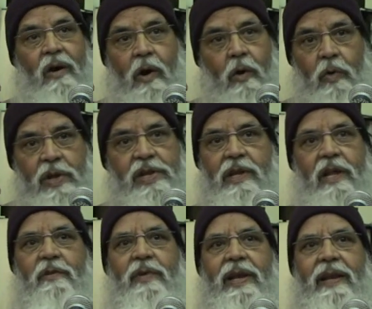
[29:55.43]
the
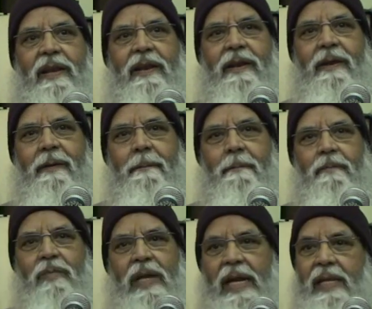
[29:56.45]
original one.
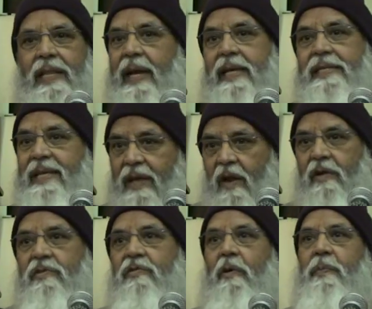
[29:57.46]
It is like a
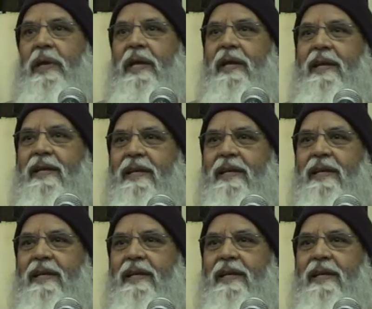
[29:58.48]
Xerox copy.